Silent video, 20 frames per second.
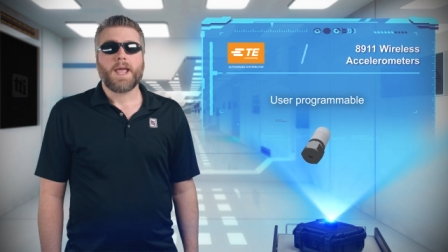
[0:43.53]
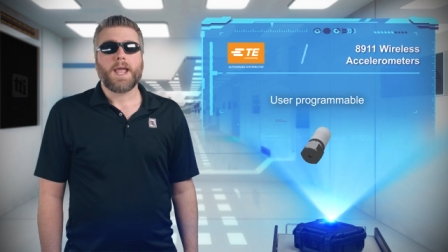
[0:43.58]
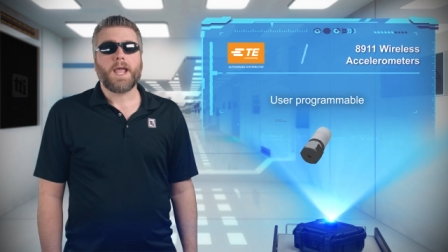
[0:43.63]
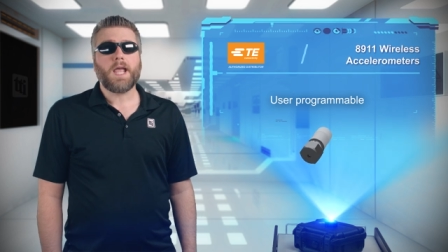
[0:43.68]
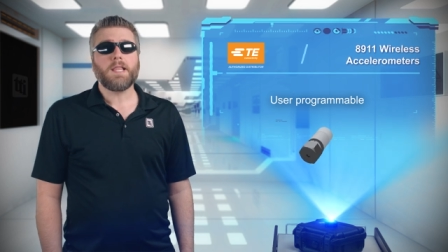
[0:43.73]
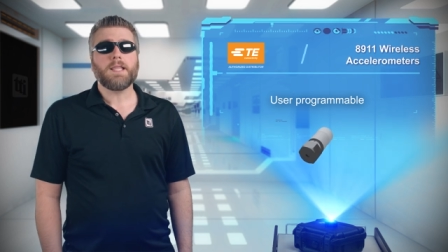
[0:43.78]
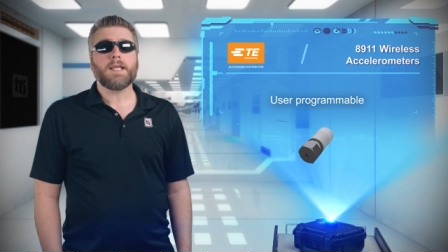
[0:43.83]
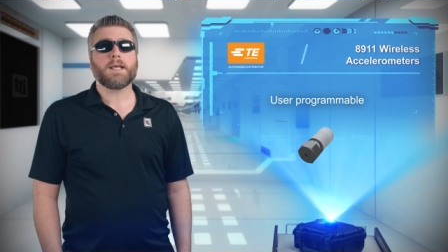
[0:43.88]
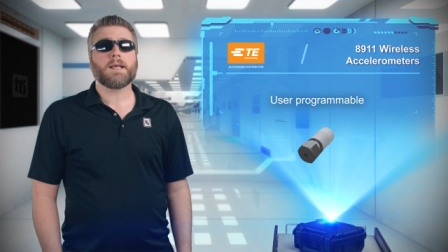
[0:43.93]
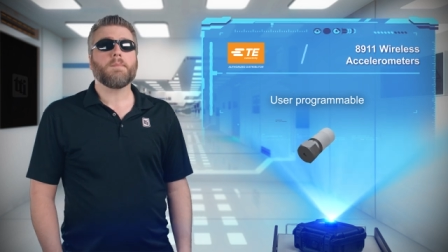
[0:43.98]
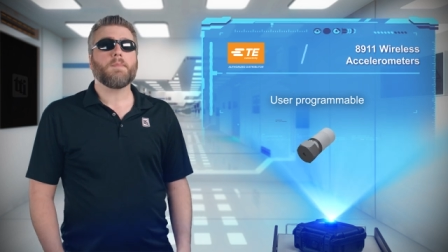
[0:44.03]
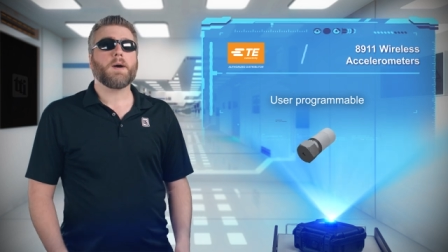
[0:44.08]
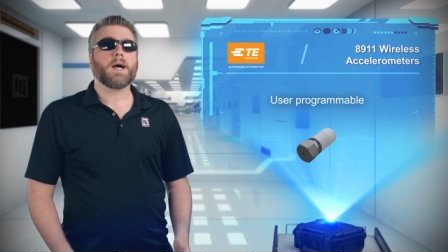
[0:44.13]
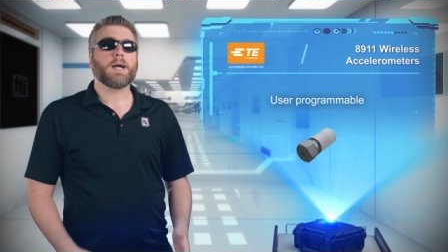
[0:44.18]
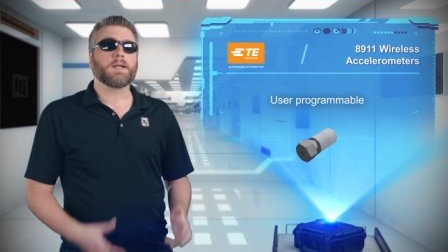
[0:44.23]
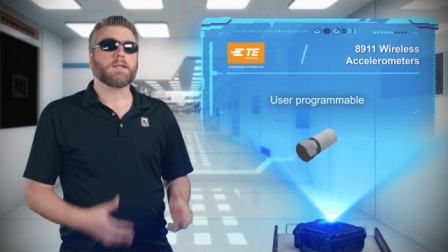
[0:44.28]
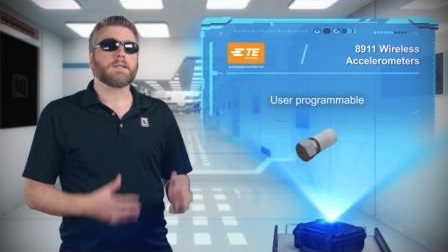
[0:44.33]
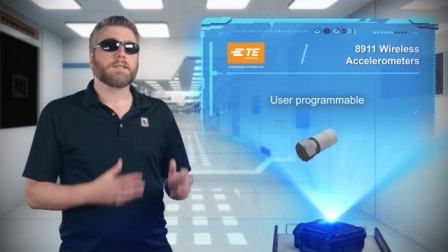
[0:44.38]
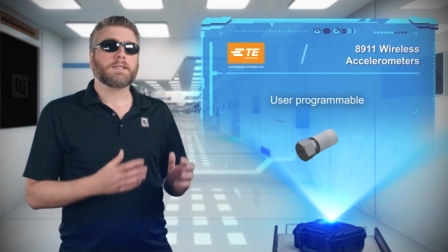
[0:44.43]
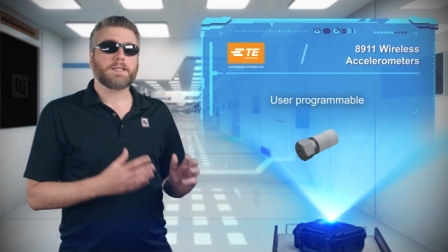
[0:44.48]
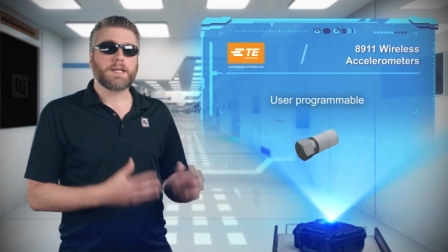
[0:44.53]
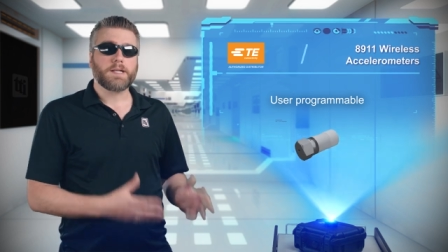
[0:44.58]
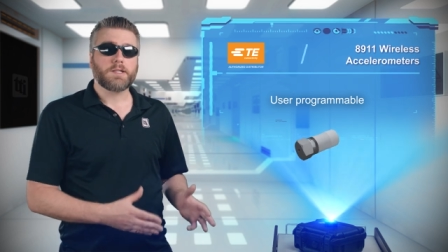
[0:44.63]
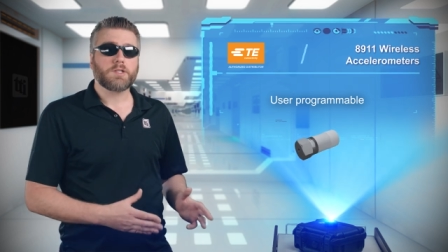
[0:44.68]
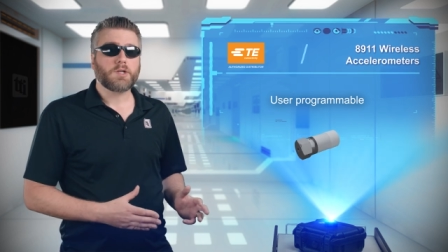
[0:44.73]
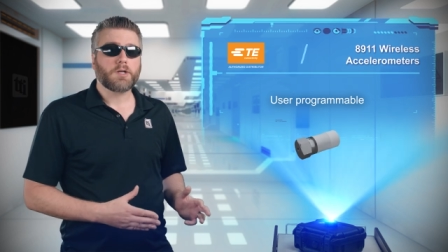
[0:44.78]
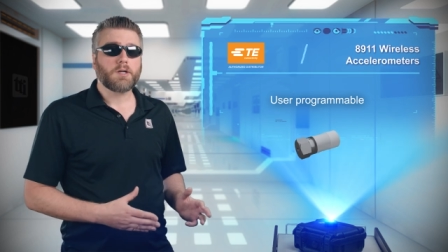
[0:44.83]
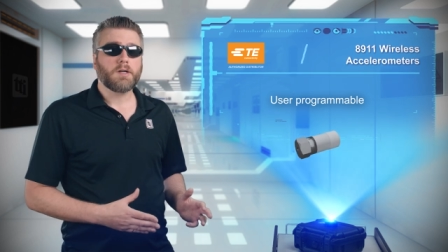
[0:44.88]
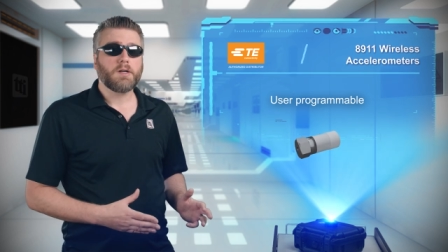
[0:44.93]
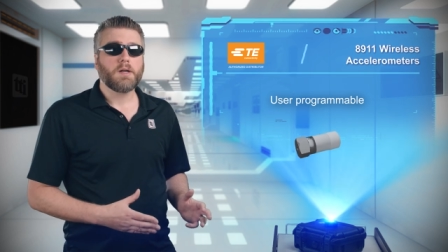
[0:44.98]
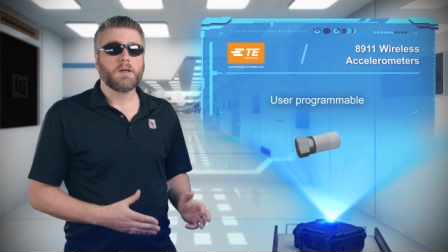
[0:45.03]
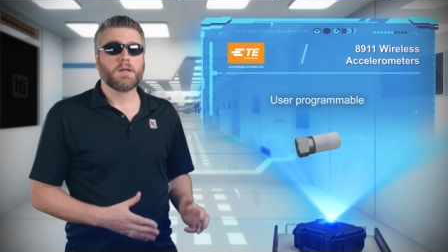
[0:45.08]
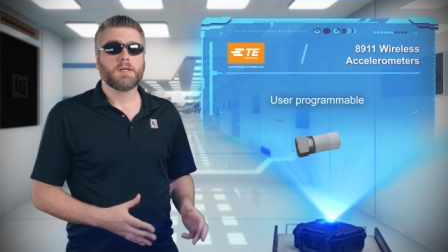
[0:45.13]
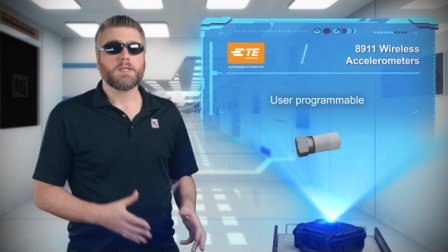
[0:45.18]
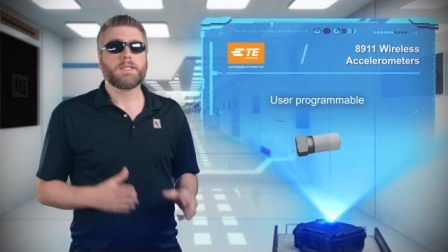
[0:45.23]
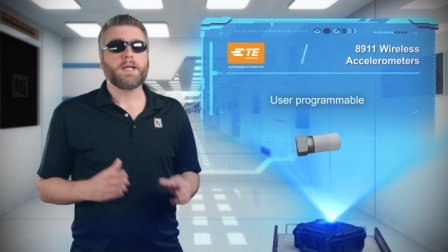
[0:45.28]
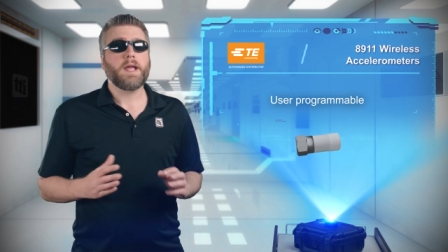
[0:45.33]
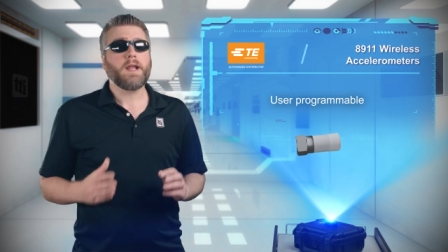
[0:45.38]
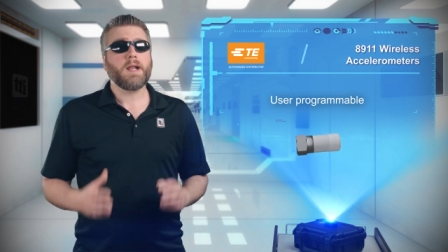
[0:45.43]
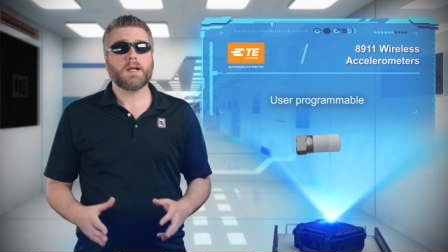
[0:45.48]
and they combine a sensor,
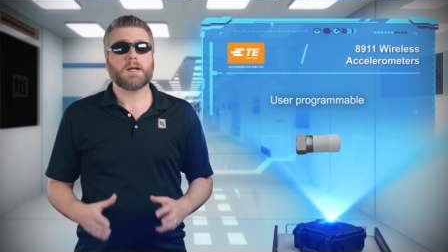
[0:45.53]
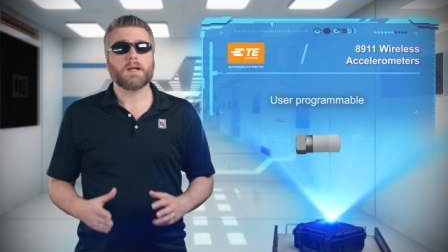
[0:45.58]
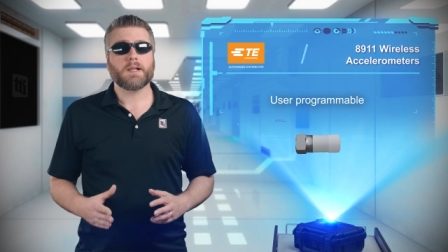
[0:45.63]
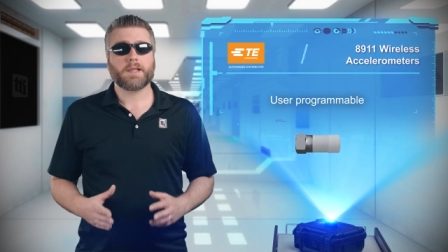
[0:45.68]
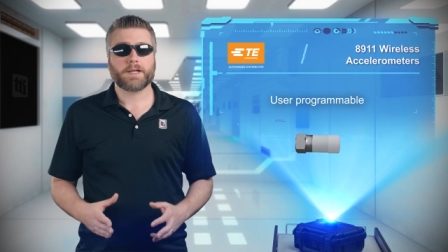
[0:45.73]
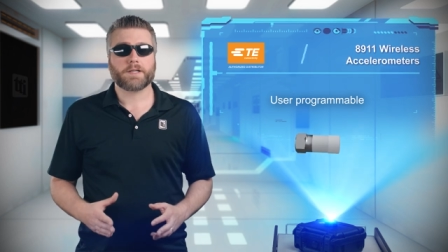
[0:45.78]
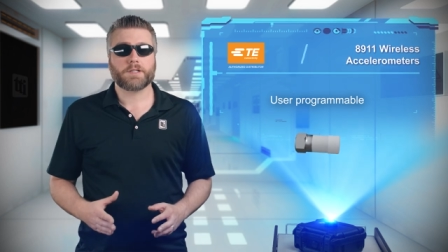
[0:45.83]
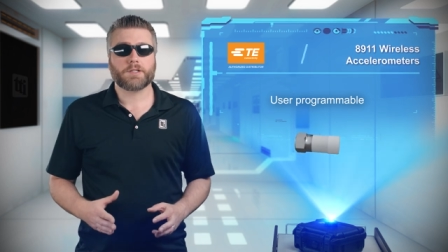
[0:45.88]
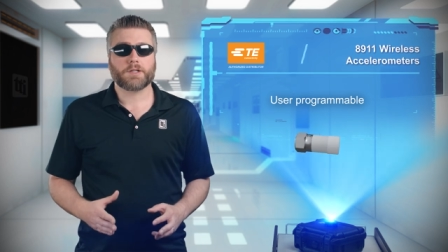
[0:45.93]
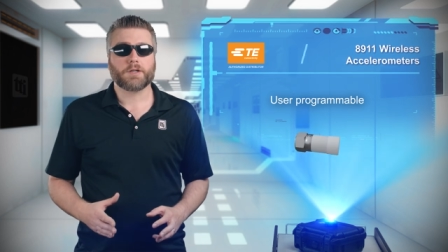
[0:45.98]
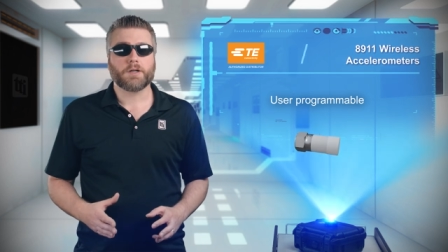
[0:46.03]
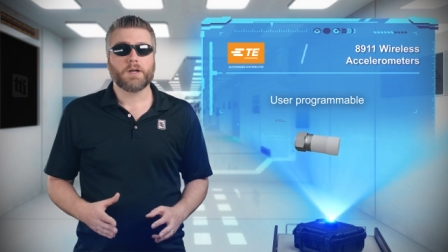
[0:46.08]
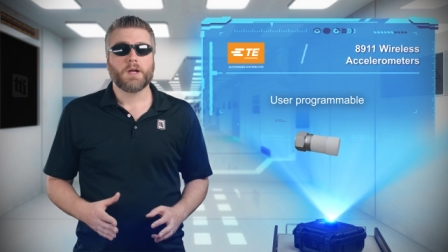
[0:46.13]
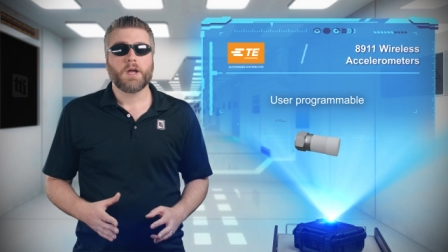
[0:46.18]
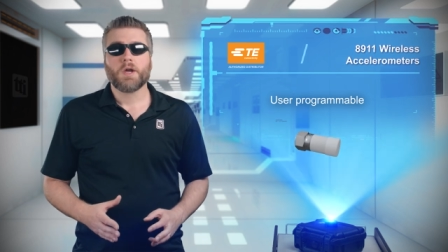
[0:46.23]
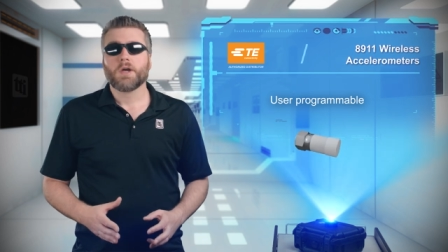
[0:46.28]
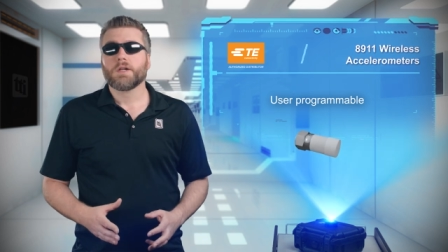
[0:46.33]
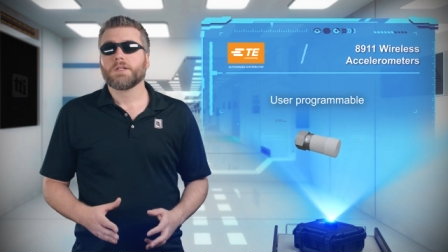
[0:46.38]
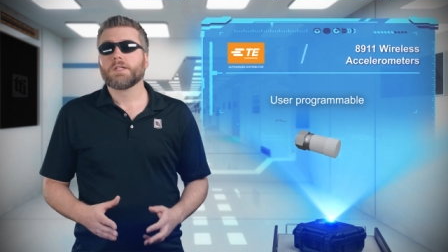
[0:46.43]
data collector,